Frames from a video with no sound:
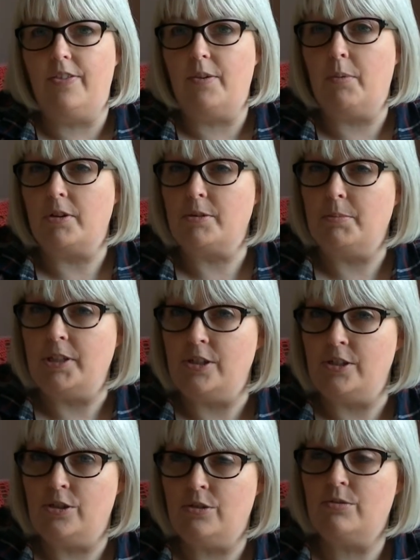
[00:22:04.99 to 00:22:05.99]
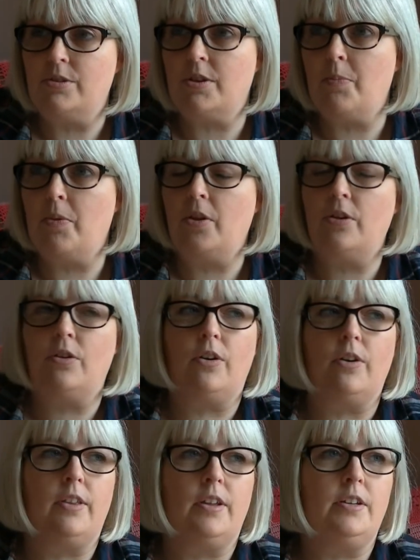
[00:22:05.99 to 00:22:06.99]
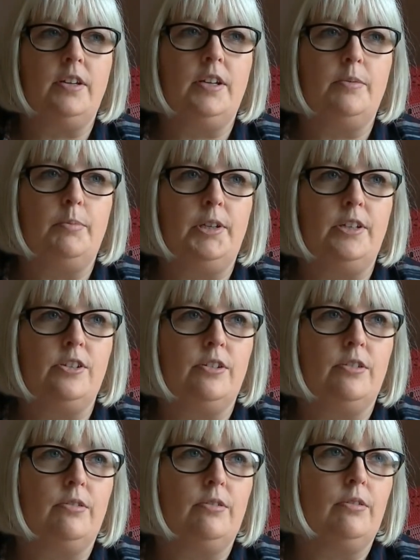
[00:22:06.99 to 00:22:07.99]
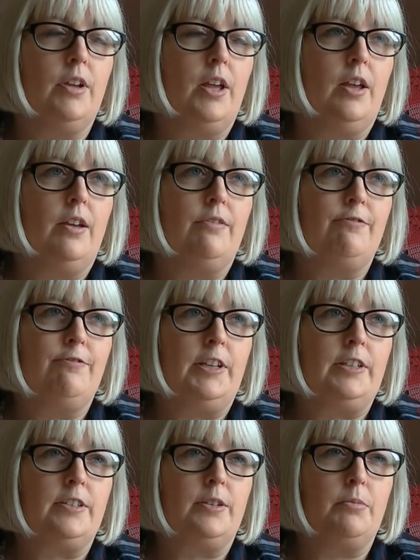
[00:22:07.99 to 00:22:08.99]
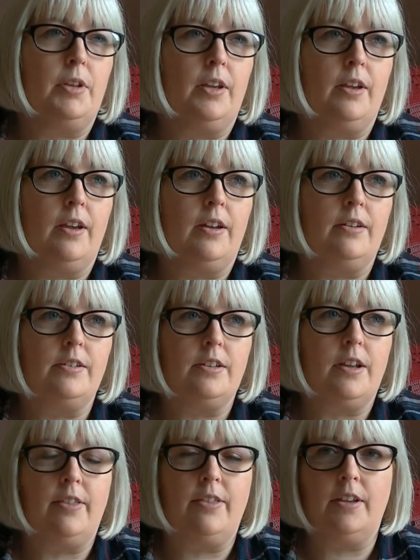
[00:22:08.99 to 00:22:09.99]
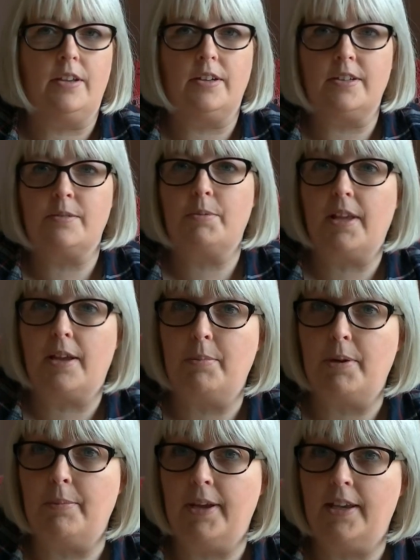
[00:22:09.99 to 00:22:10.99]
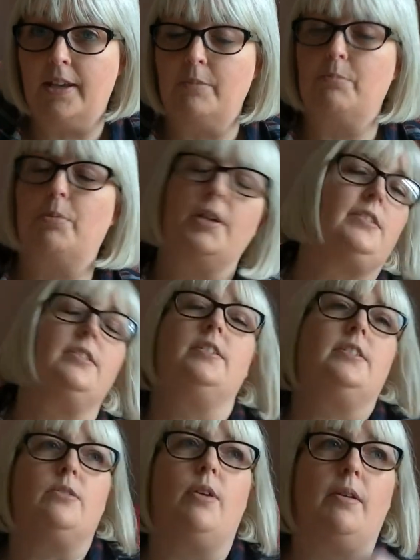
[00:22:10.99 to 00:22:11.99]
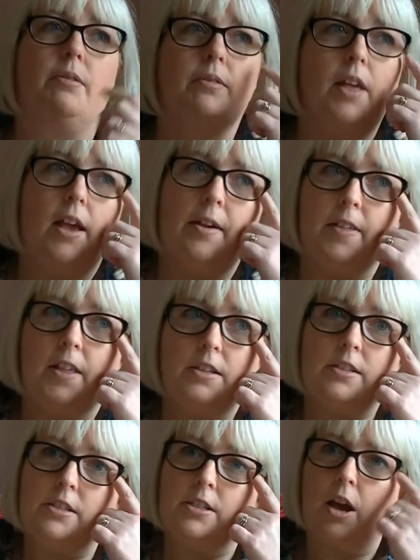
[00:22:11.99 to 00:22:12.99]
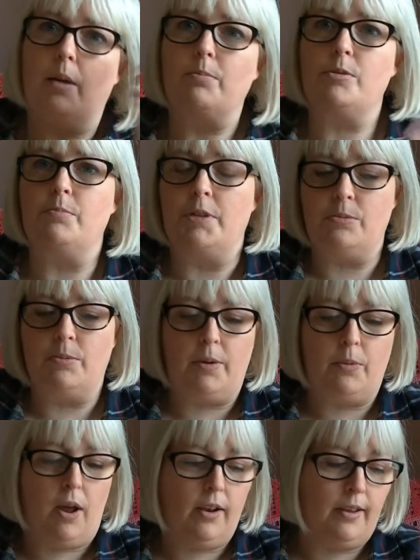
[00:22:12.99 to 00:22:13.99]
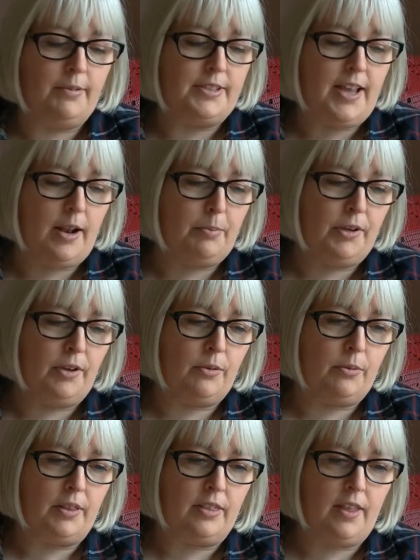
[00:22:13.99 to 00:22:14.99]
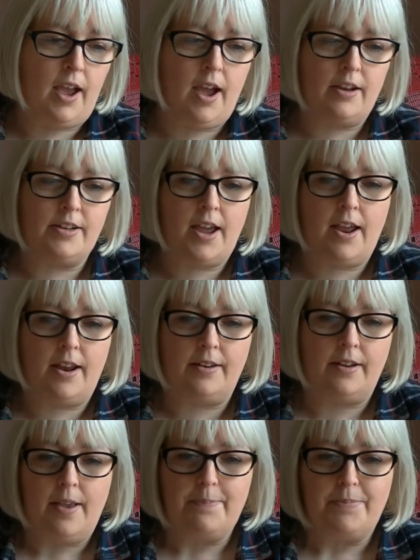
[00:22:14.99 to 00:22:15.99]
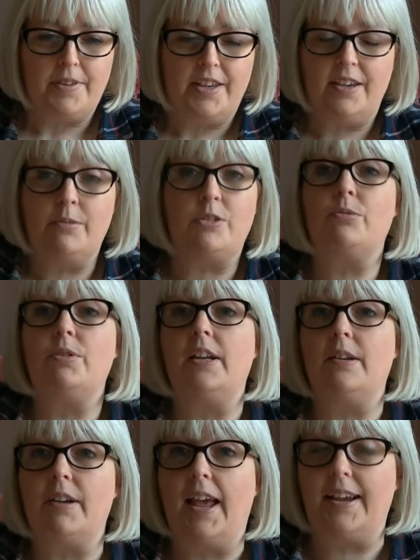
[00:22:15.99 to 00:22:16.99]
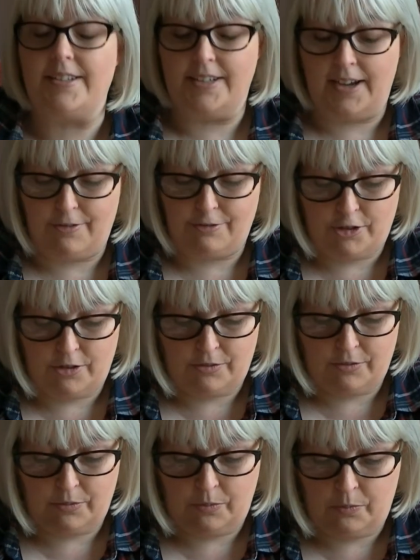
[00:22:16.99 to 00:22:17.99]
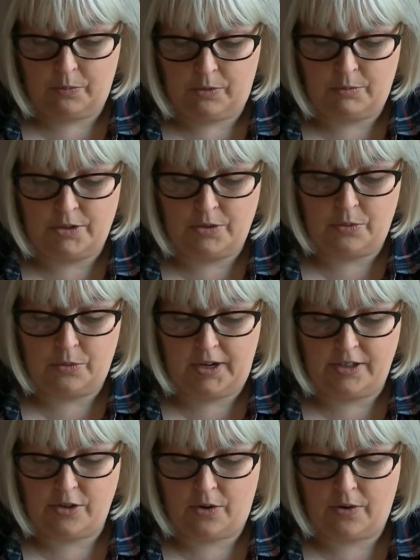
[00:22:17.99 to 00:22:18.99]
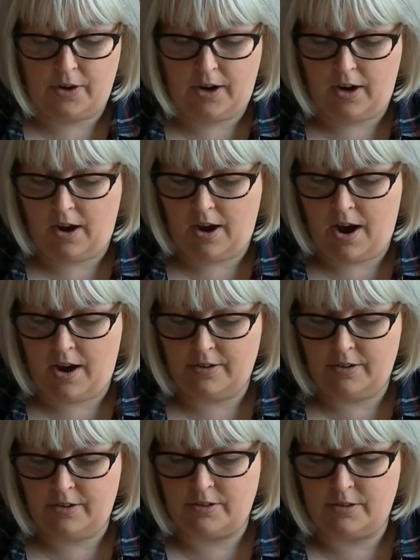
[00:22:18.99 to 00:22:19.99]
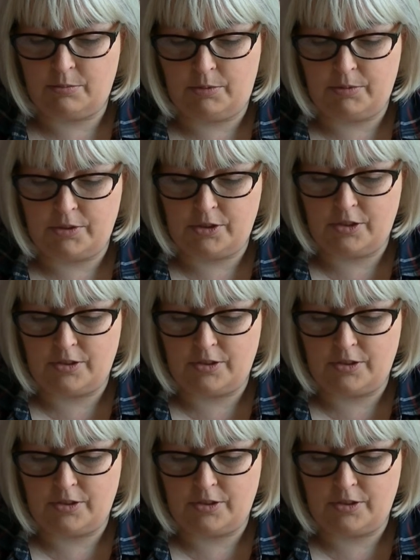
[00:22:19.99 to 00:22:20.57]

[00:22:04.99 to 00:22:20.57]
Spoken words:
they wanted me to do something, or they'd need me to fix something, and I think Elizabeth had been making bracelets, so I stopped midway while I was helping her with that, and it was a really relaxing afternoon. There was no great hurry on us. We were